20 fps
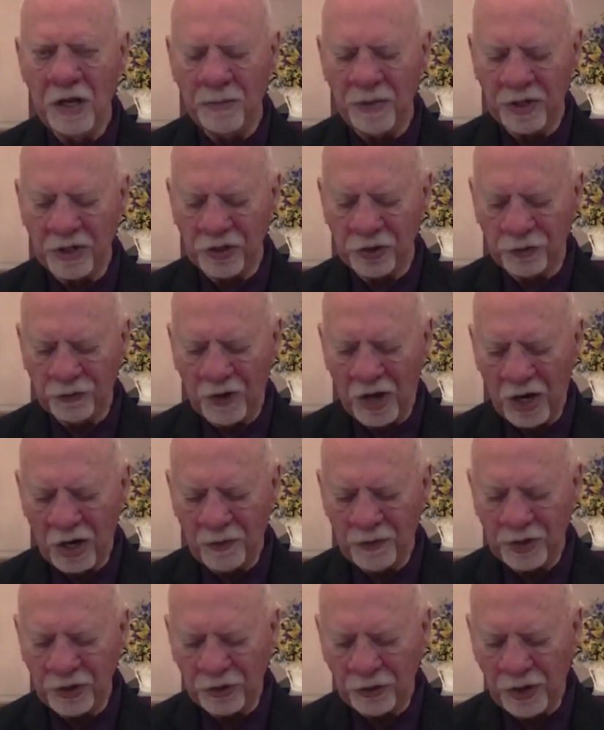because
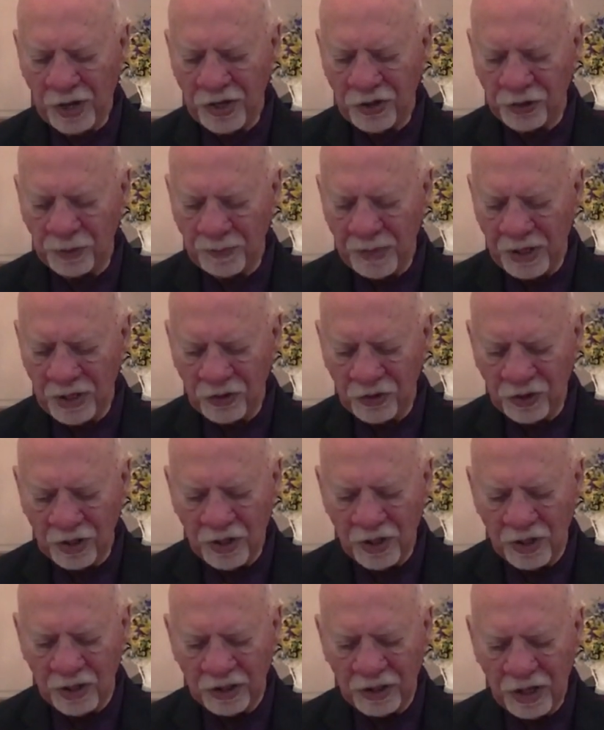following Christ means
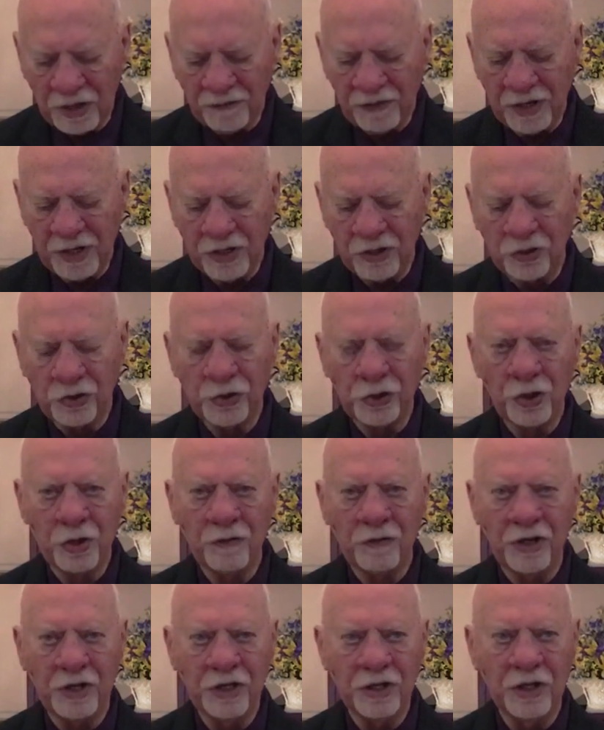loving and
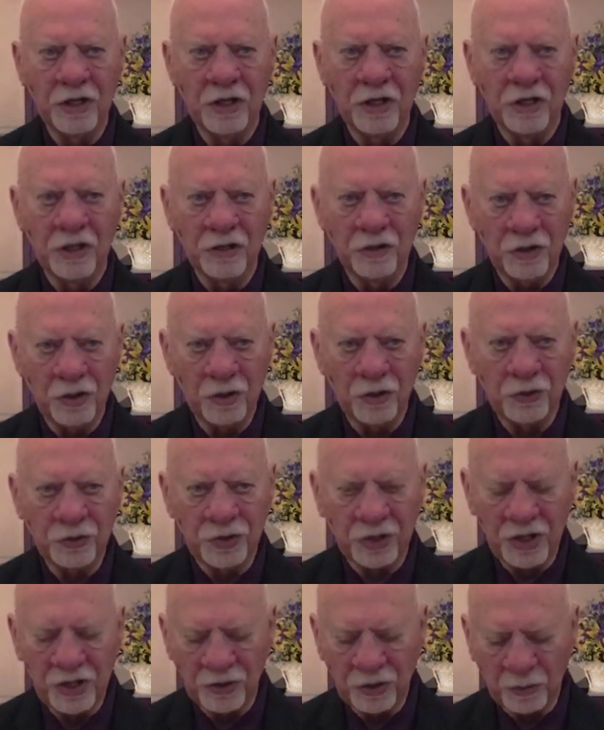serving
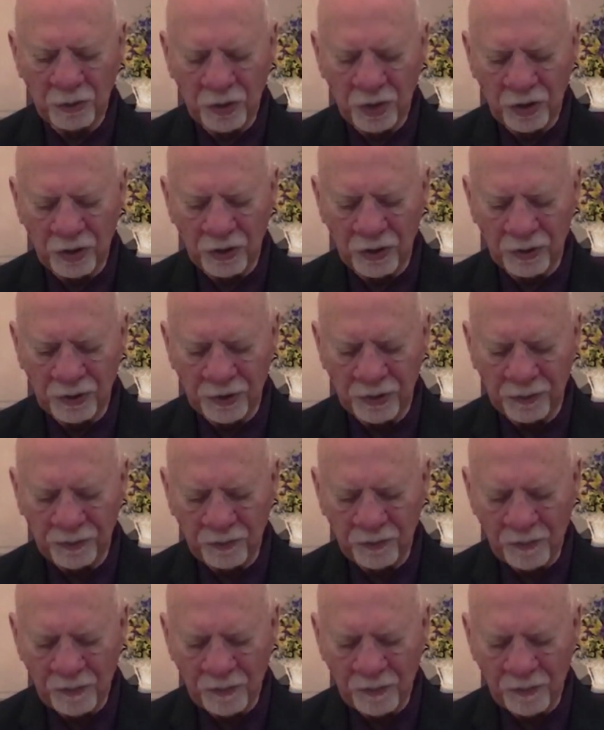those in the world.